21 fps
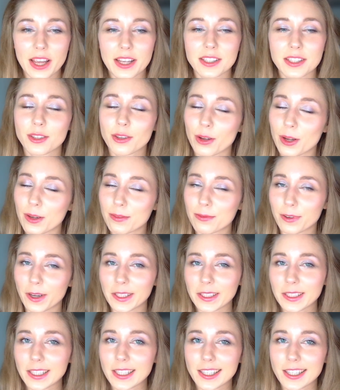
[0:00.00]
so I
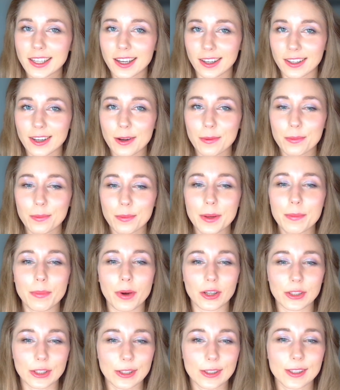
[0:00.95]
finally cut up my
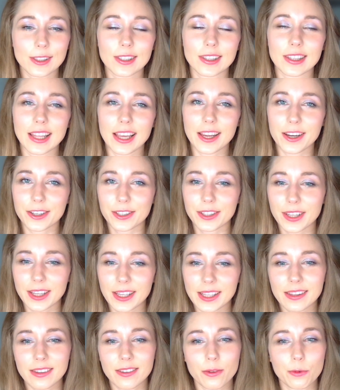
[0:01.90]
model, layered
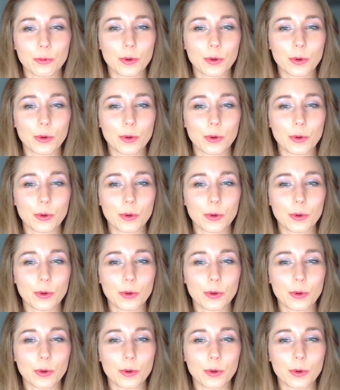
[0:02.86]
it,